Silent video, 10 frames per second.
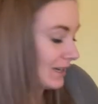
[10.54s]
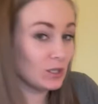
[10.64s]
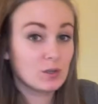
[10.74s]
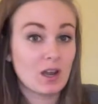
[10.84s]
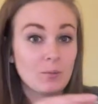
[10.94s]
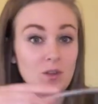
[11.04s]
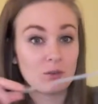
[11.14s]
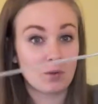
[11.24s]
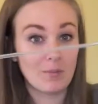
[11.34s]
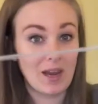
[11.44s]
you come
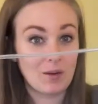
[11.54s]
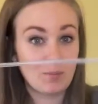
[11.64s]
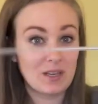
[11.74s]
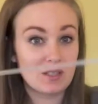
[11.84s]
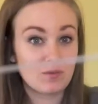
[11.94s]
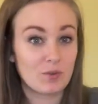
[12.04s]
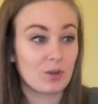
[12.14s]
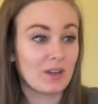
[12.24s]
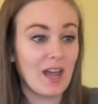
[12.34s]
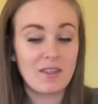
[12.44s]
with your main piece for
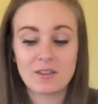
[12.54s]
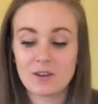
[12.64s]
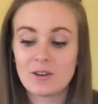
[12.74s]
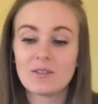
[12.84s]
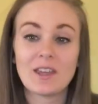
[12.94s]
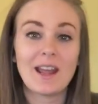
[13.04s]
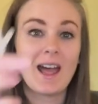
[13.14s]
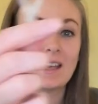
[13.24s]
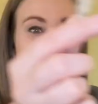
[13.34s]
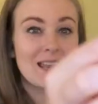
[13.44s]
your catheter that
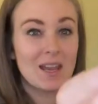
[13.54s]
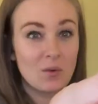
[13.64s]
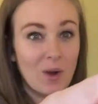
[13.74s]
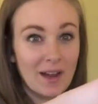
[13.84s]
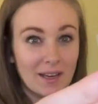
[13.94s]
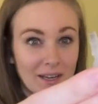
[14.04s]
has a Y